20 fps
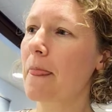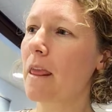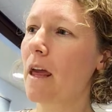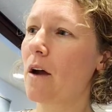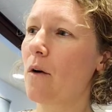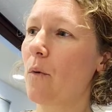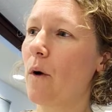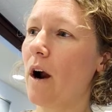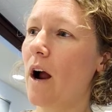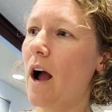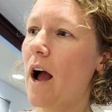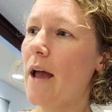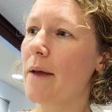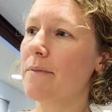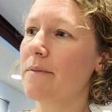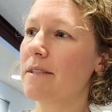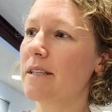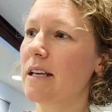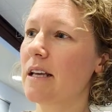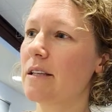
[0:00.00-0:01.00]
where I'm
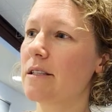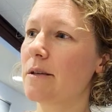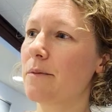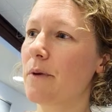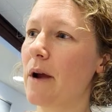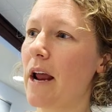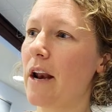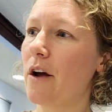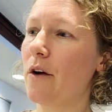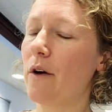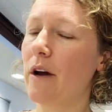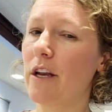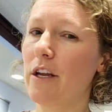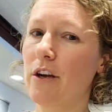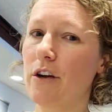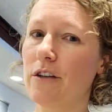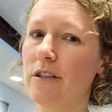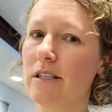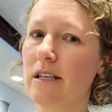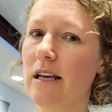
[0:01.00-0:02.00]
singing soprano and you're
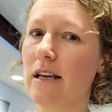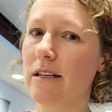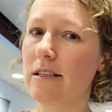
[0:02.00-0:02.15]
singing